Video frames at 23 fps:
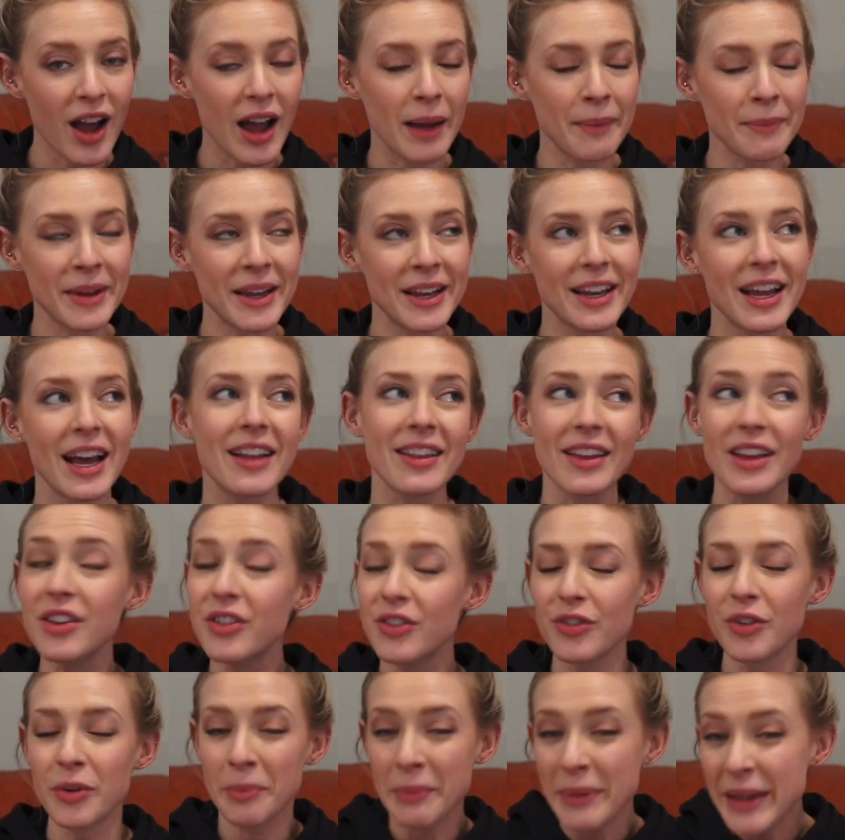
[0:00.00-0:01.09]
I mean, at least
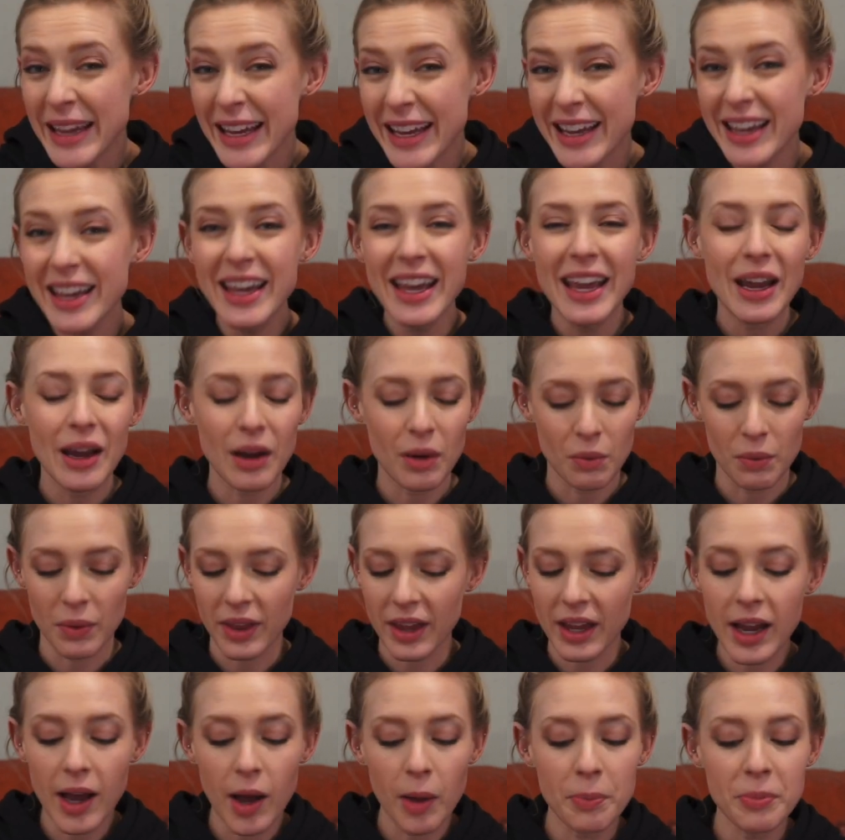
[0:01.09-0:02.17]
for me, it really
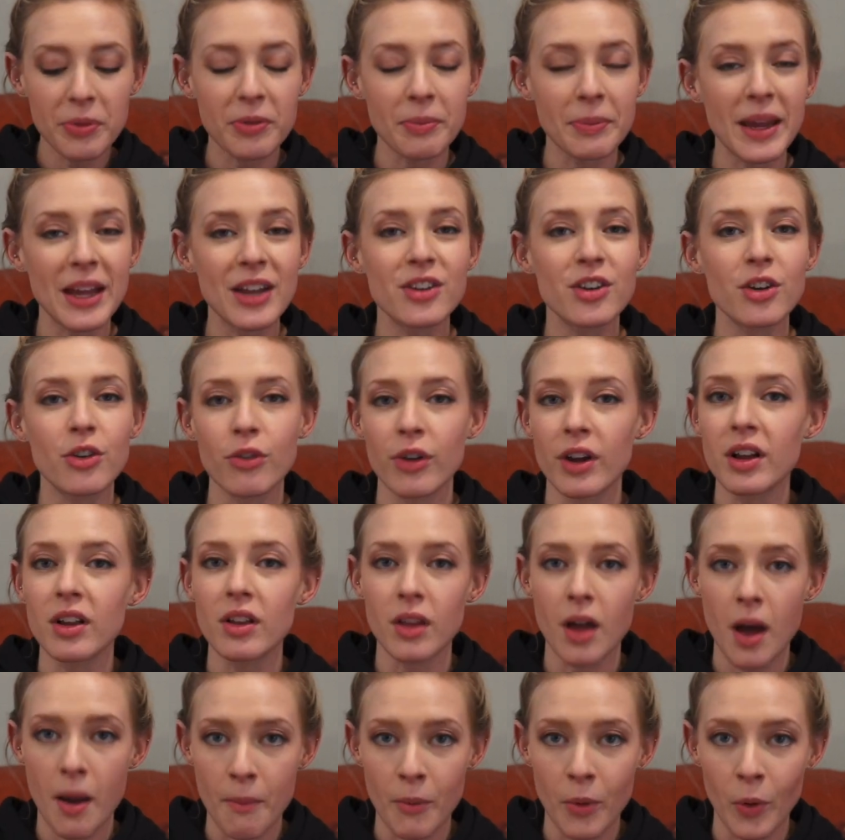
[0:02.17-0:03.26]
helps me to drink a
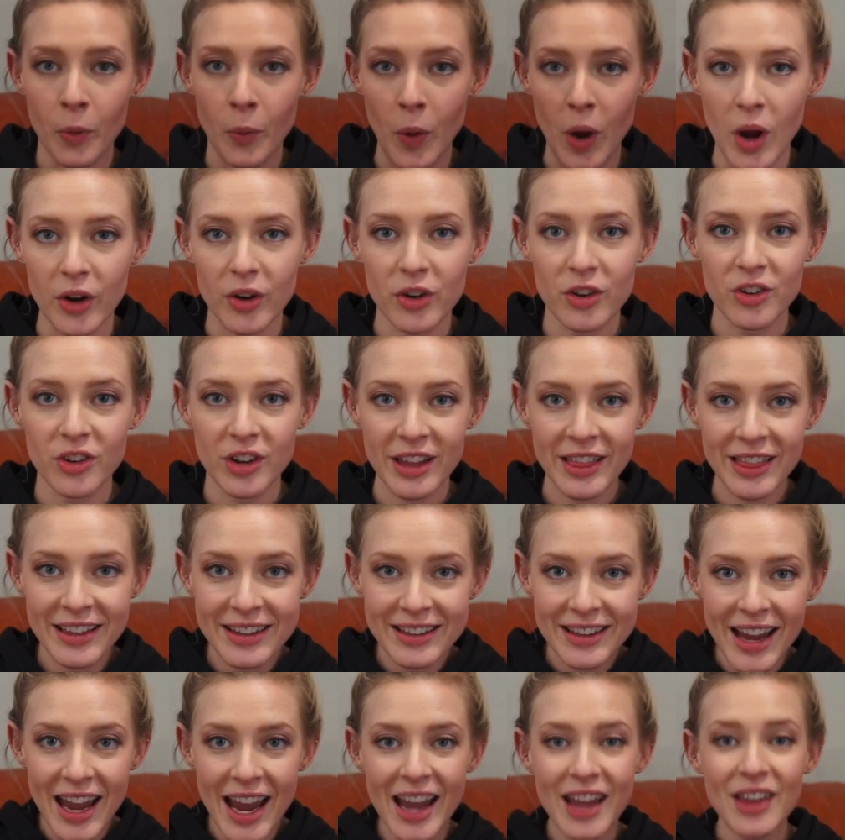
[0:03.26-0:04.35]
lot more water during the
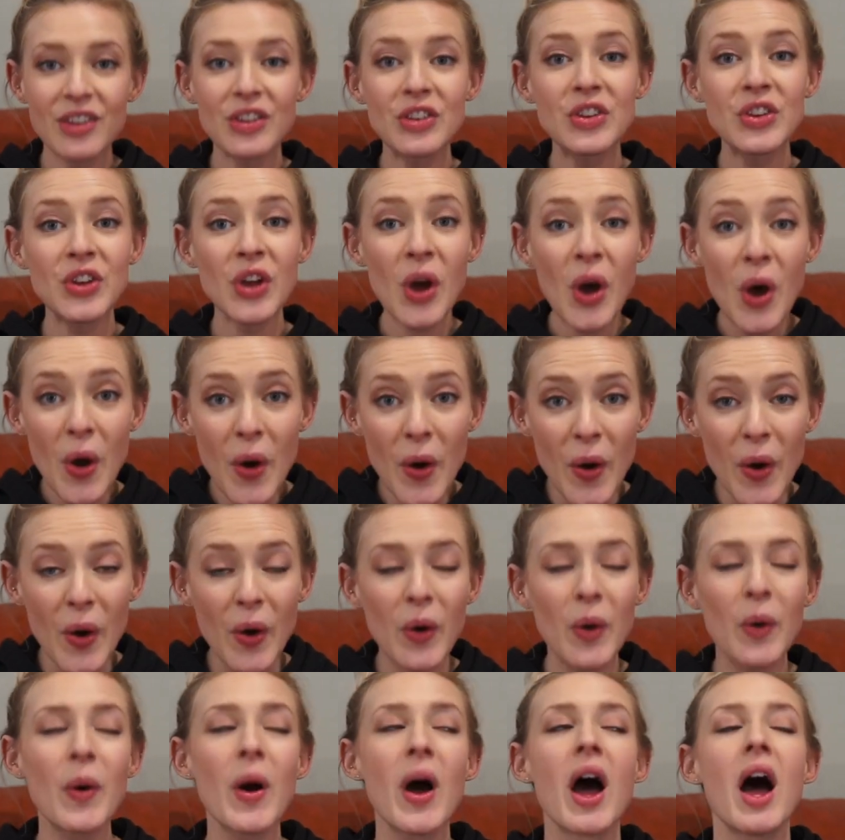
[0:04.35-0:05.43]
day.
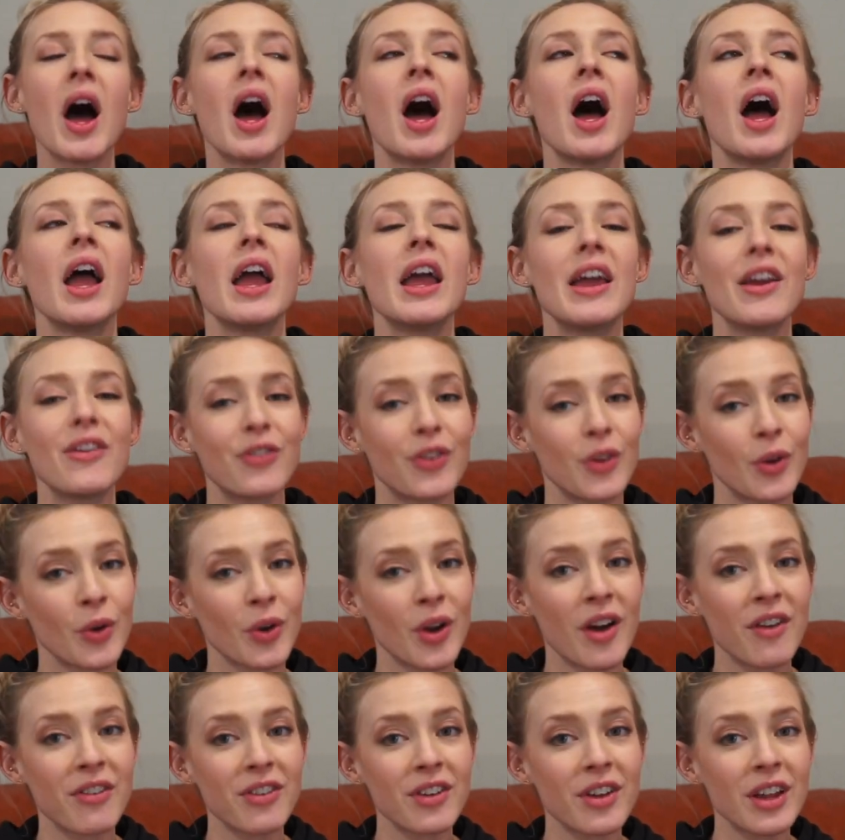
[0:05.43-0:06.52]
So if you're
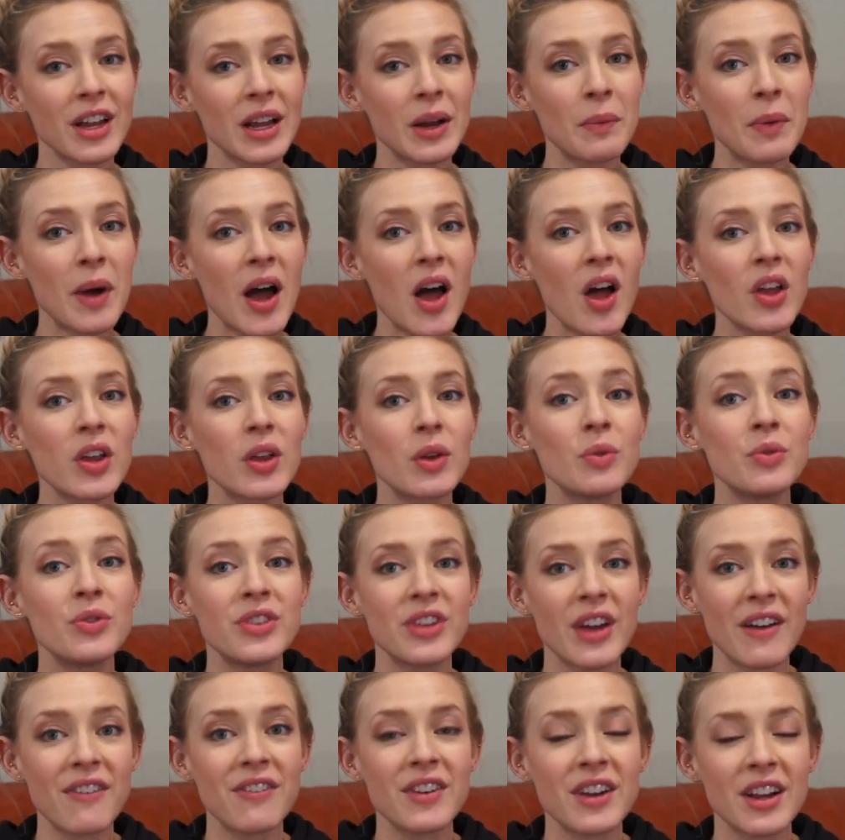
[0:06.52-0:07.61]
not feeling well, you
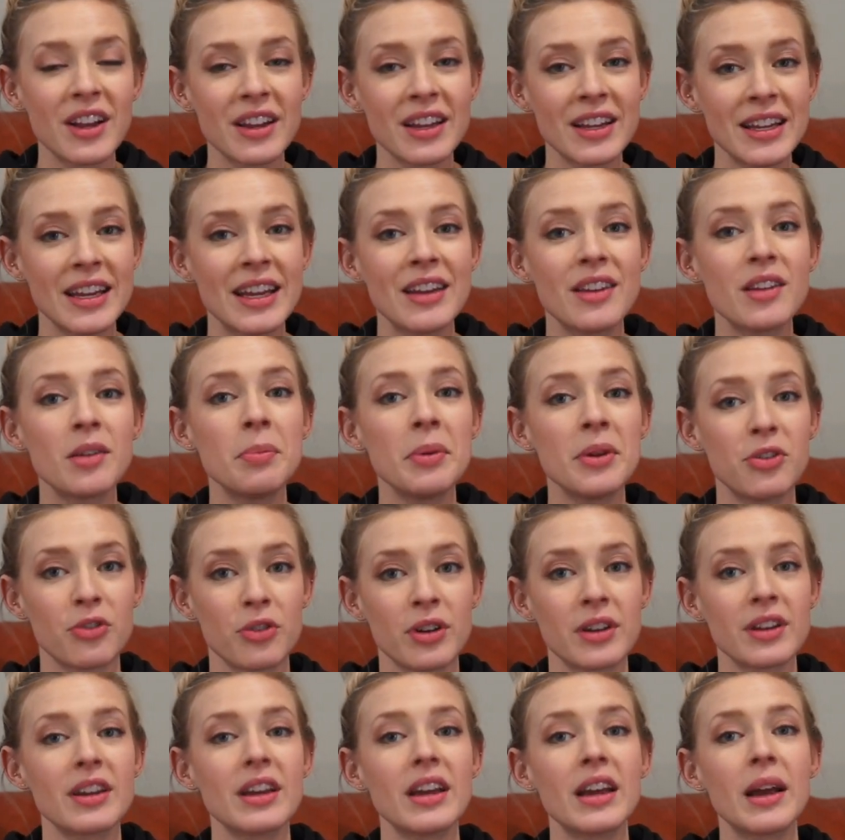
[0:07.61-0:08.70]
definitely need to be
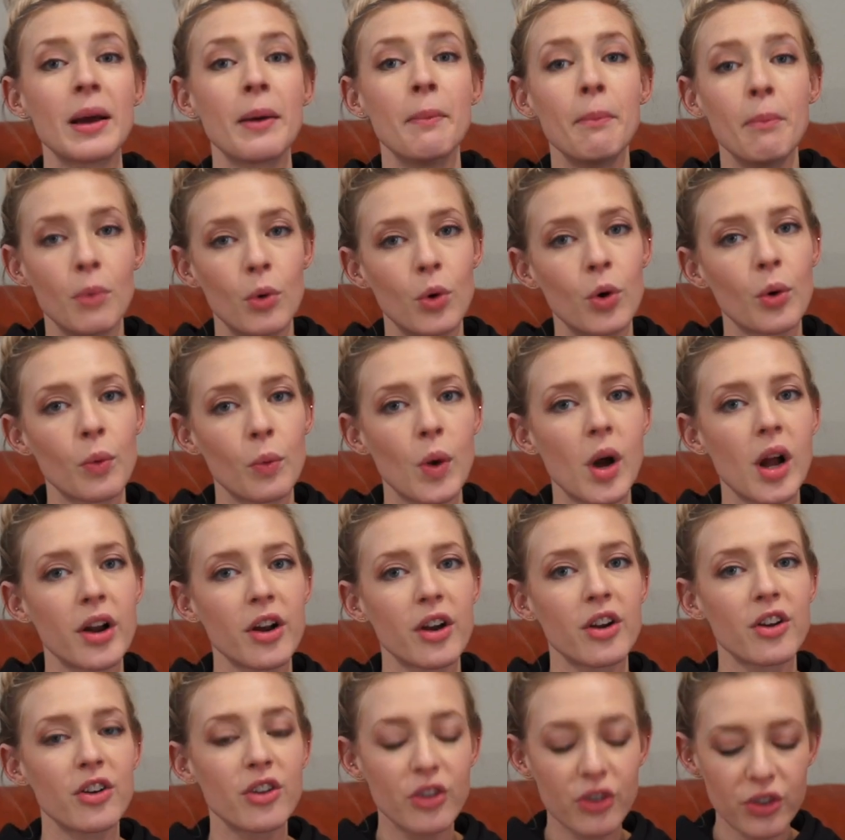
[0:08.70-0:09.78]
drinking more
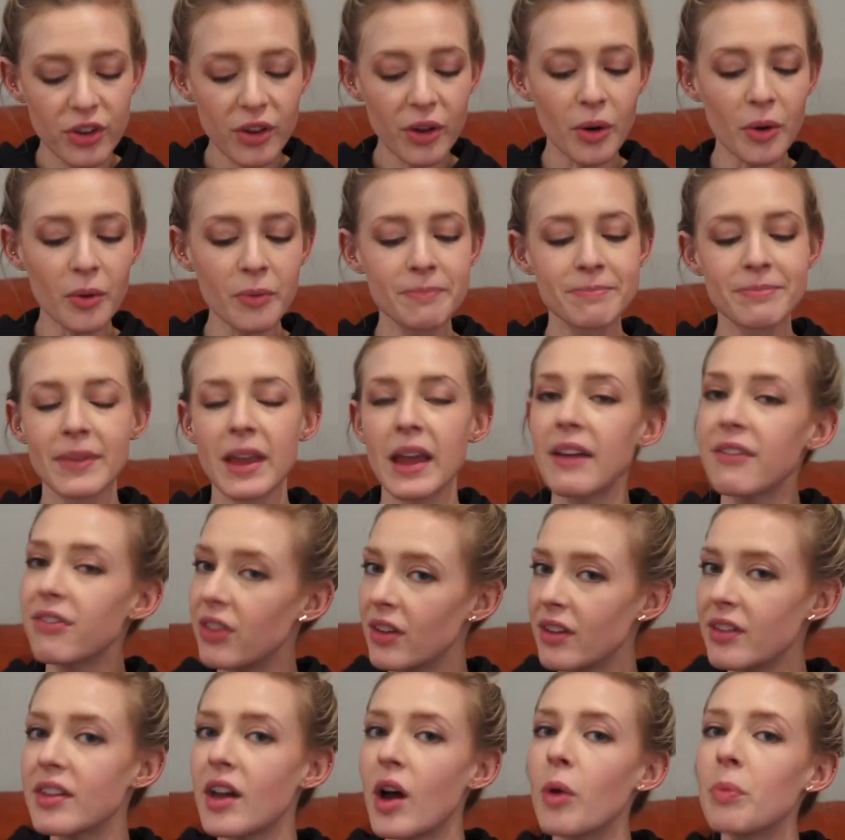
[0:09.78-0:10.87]
water. So if
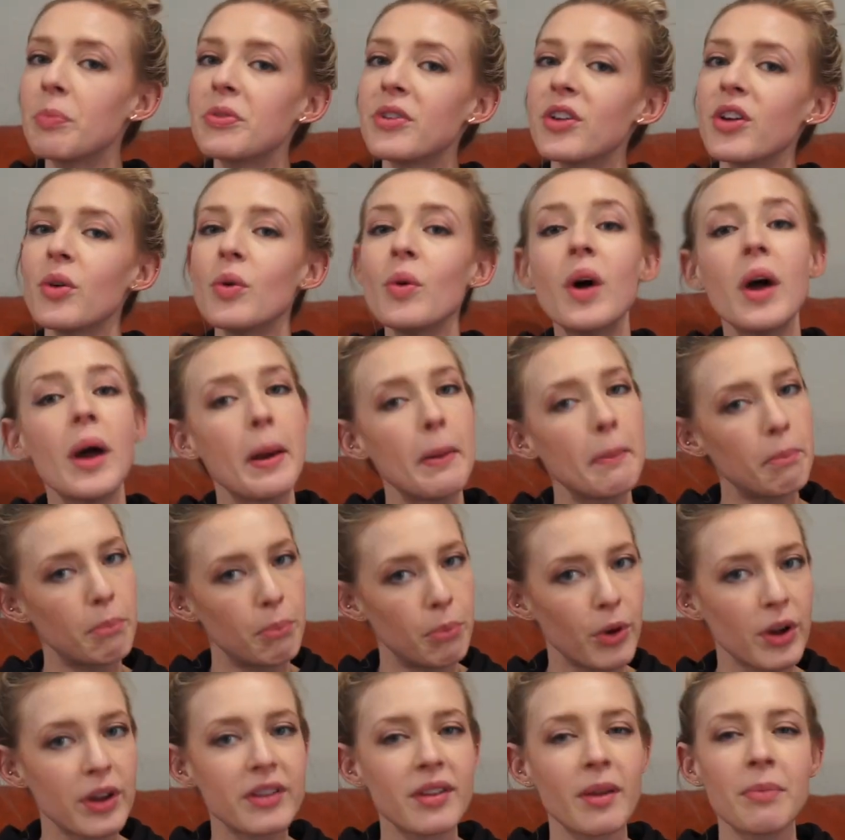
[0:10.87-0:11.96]
this helps you,
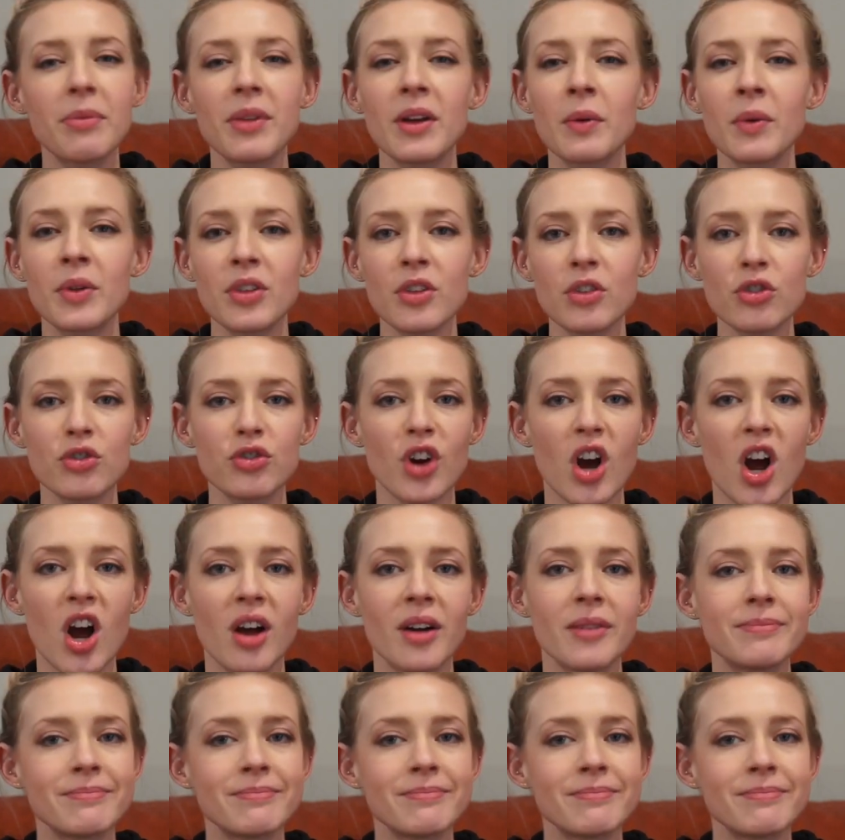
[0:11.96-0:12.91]
bring something with a straw.